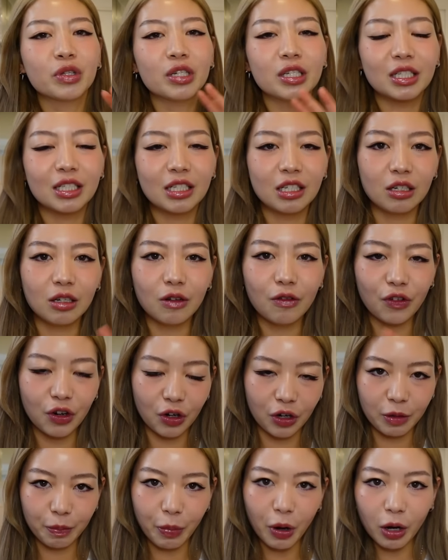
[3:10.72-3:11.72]
still
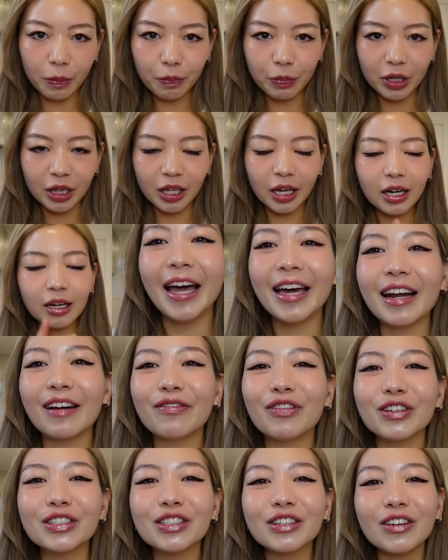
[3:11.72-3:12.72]
very popular. And
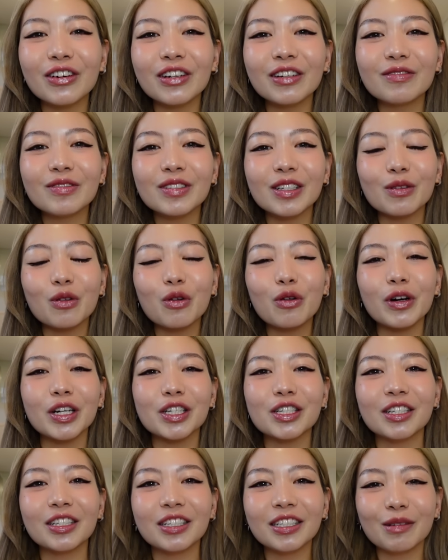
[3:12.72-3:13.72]
I've also gotten some
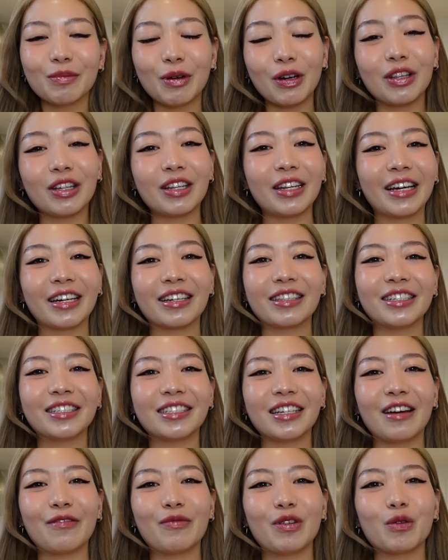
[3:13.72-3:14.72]
questions about the necklace
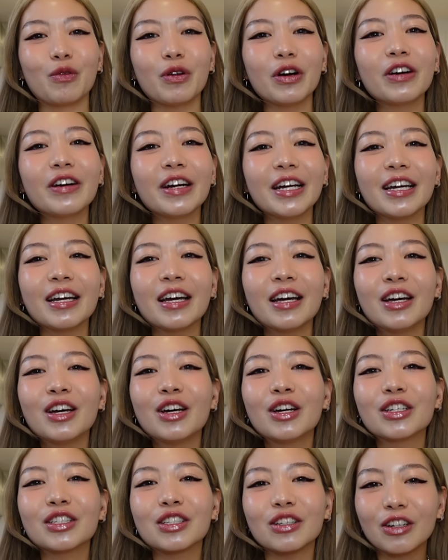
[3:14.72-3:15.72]
that I've been wearing.
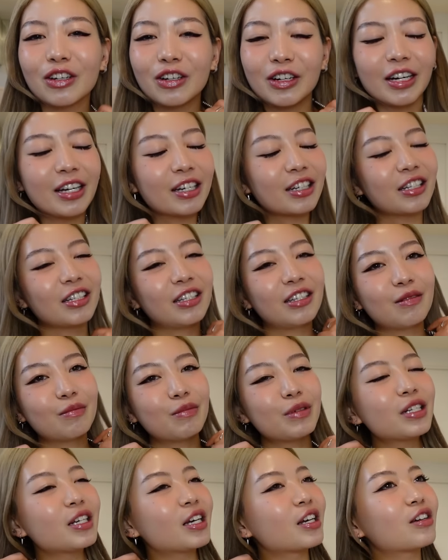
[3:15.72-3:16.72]
So actually, let
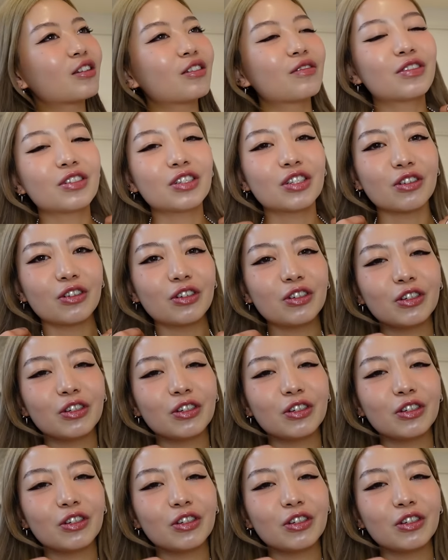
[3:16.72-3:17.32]
me take it off to show